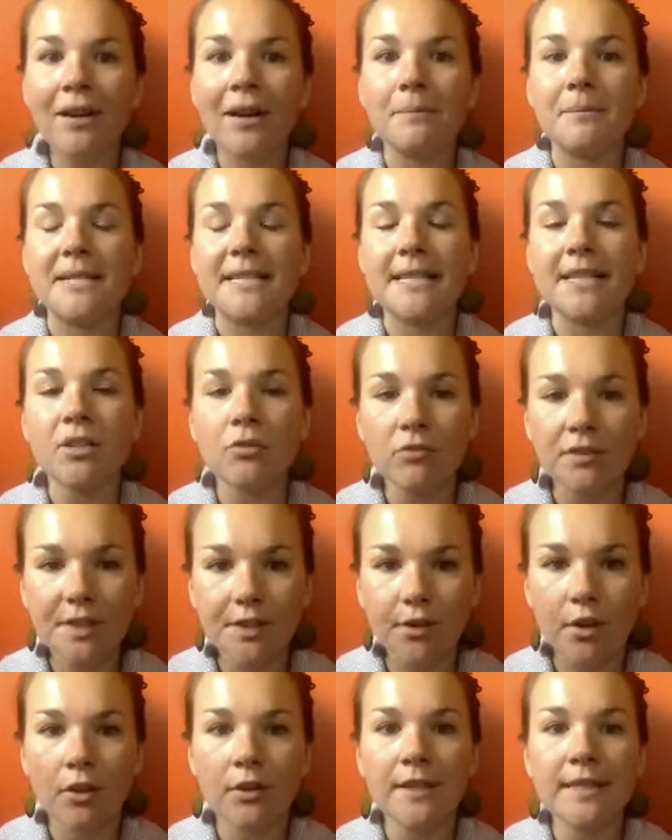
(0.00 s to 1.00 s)
I'm seeing
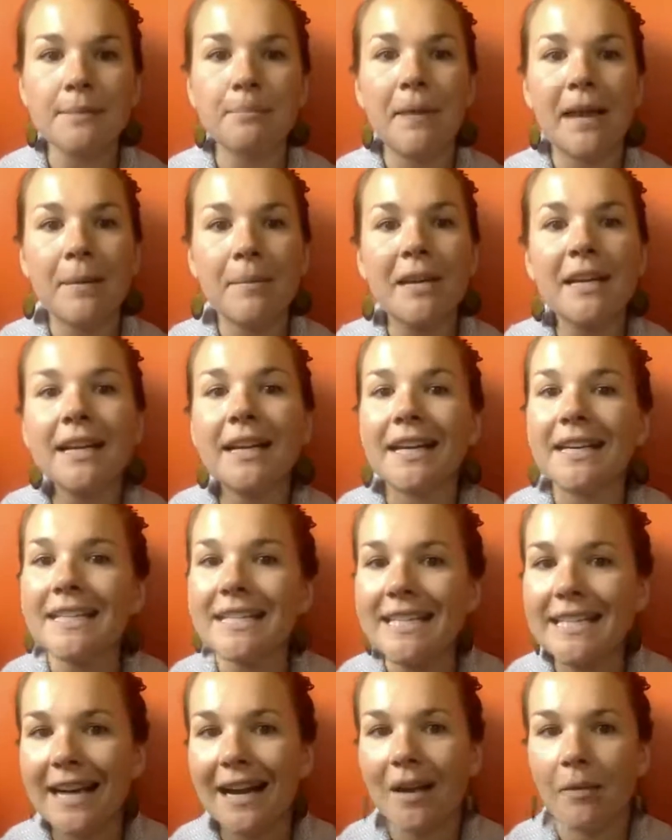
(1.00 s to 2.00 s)
results. Maybe it
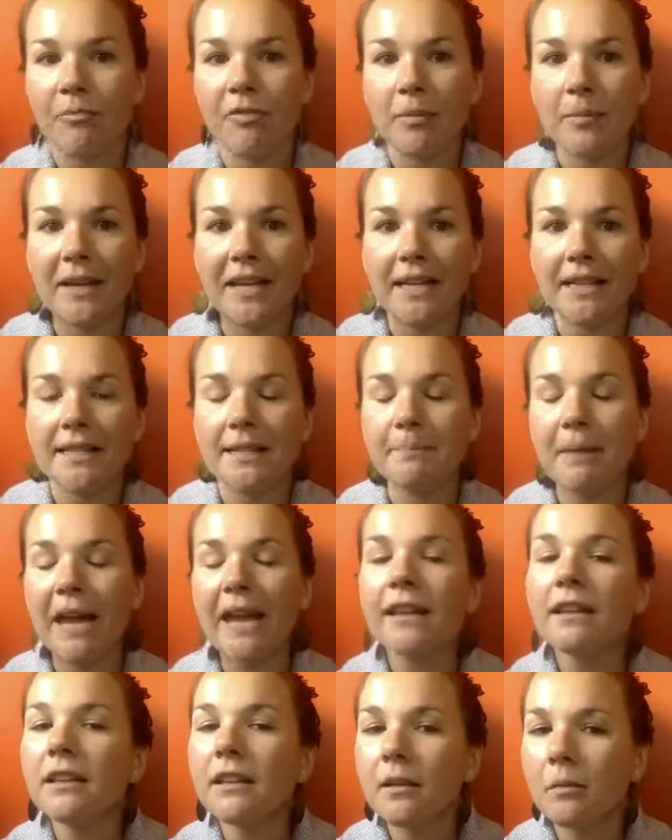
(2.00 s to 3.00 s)
is time for me to
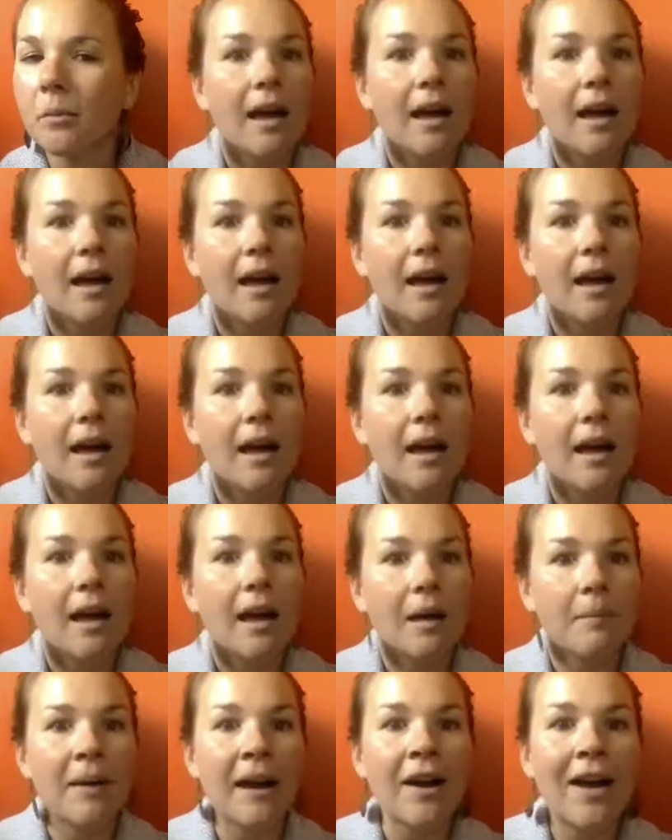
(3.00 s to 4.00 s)
pay a little more
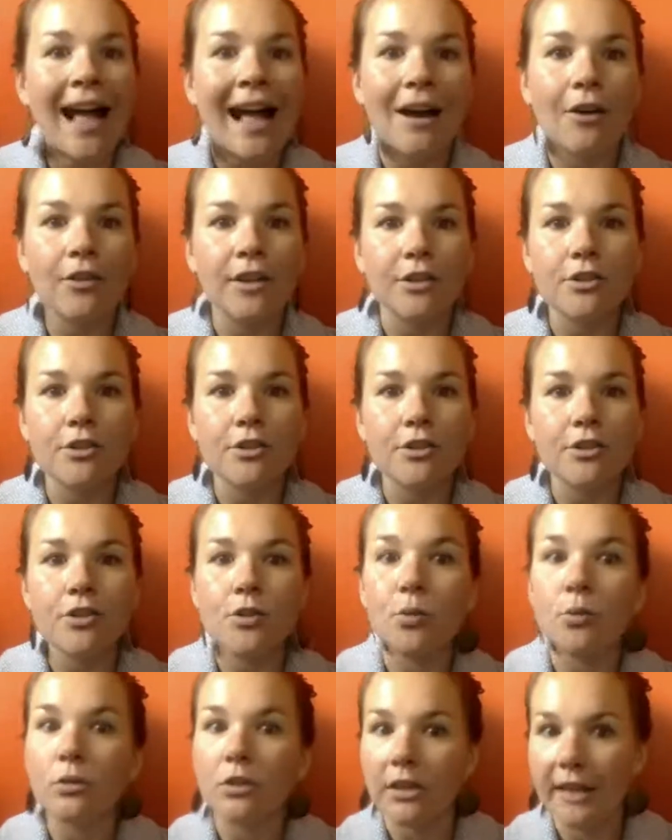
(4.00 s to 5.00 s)
attention about how their
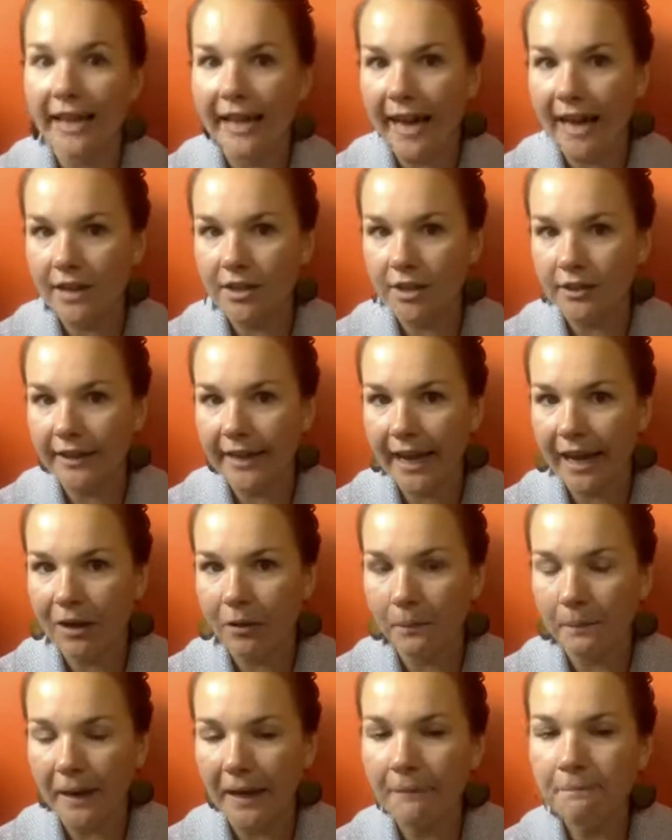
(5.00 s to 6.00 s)
tool can actually
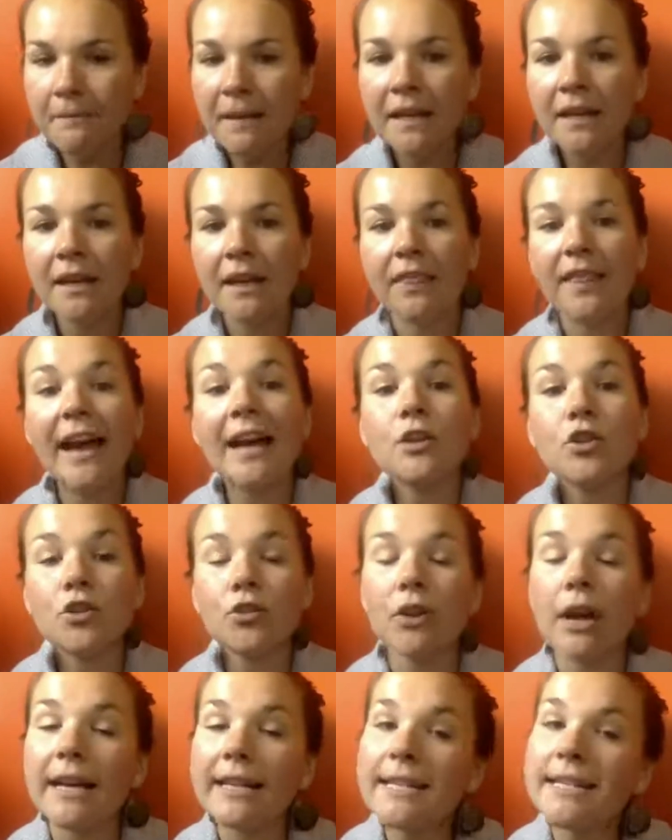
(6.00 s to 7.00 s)
help me. That
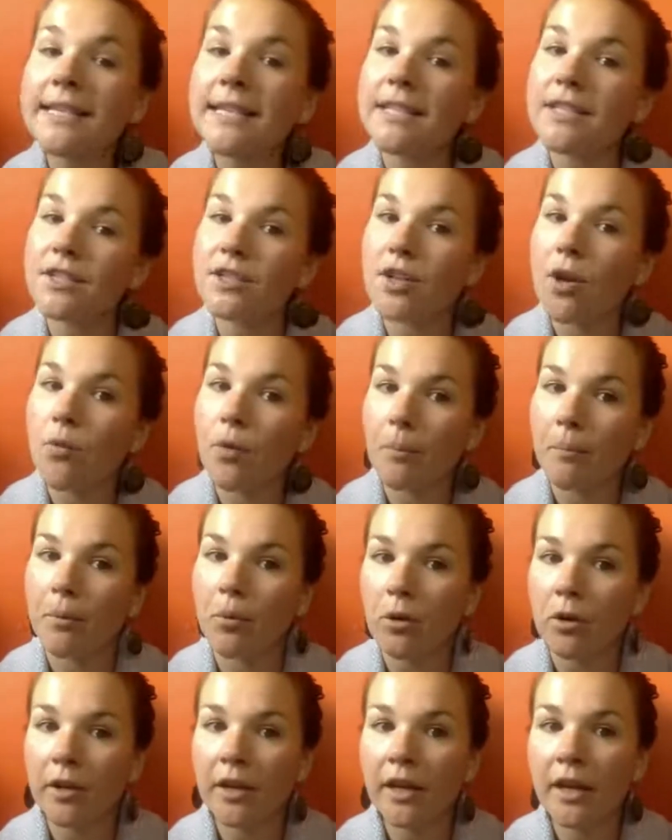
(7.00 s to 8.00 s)
trust is so
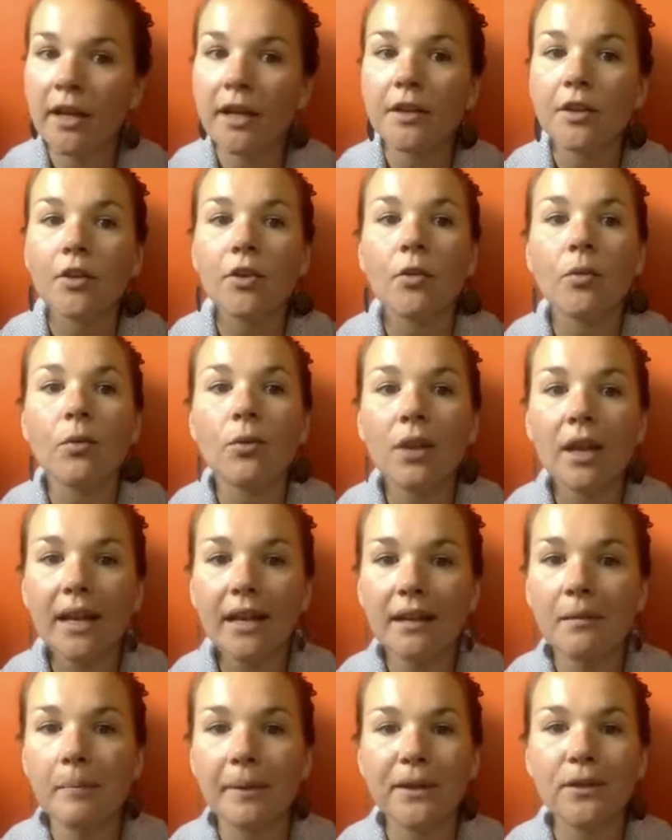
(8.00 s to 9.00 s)
important, and you're only
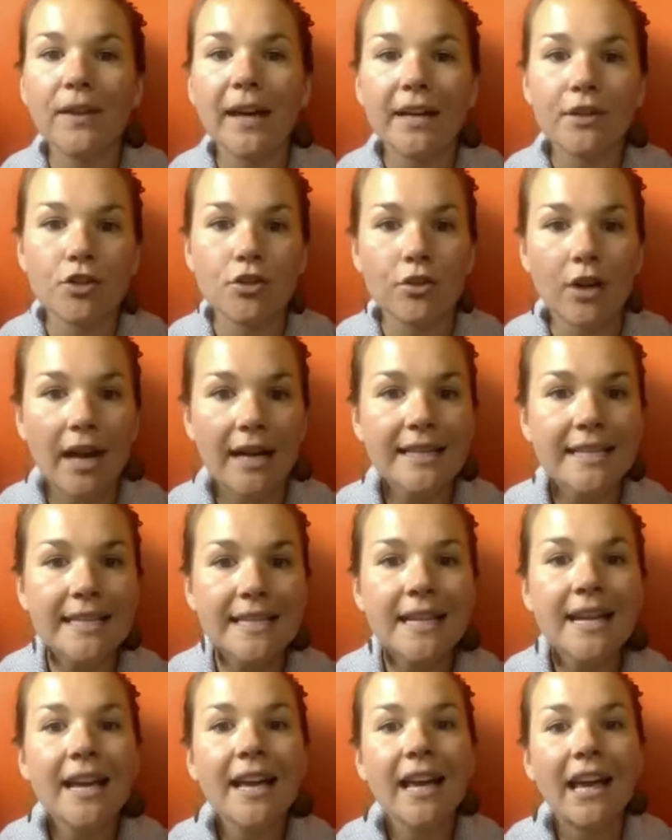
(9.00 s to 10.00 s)
going to build that
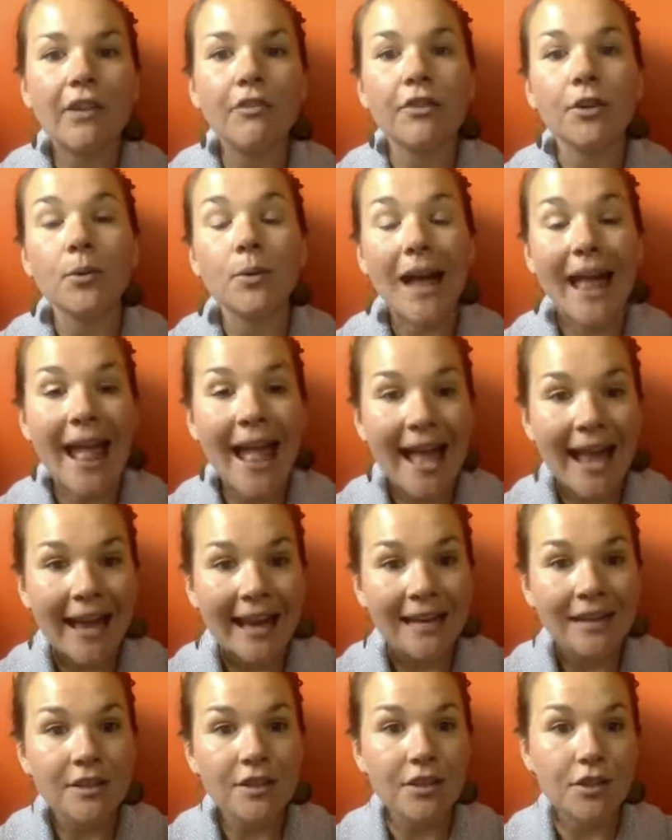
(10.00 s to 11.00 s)
trust if you,
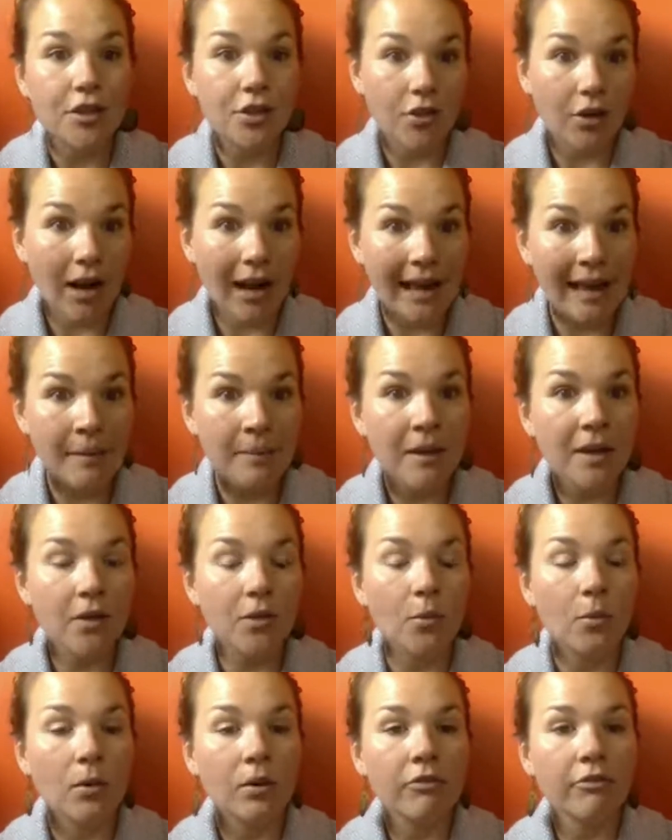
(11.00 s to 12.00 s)
A, describe
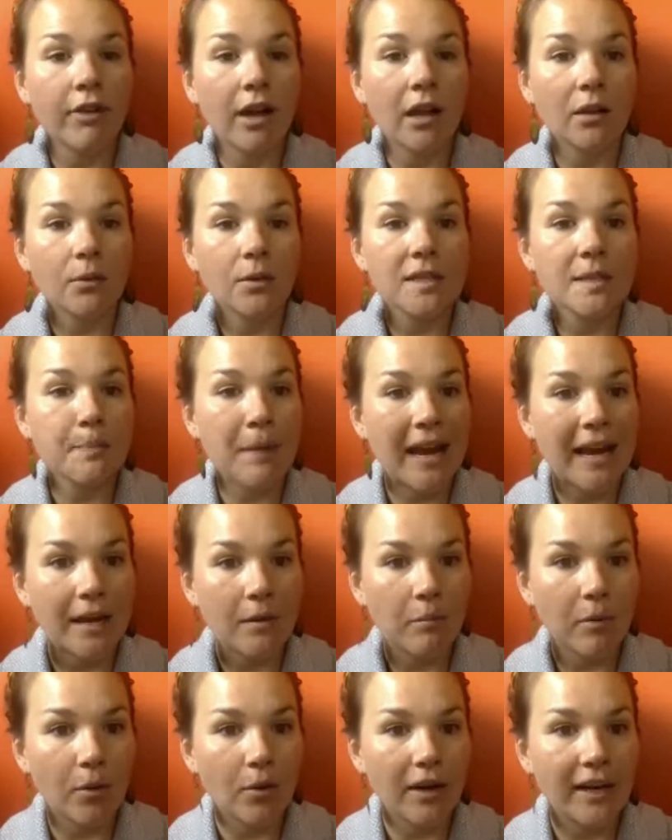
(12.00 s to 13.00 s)
your followers' pain
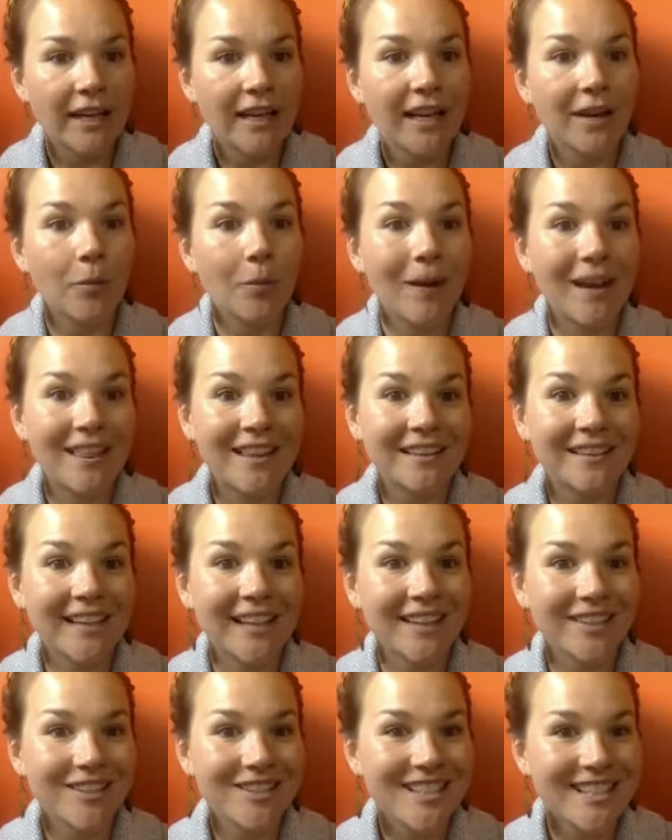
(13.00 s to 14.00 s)
point in a way that they
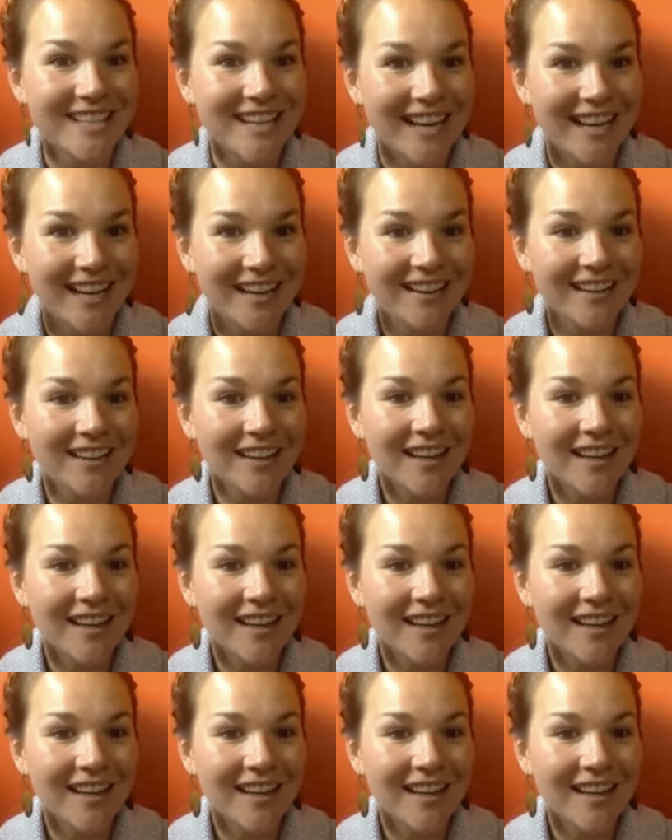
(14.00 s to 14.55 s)
understand.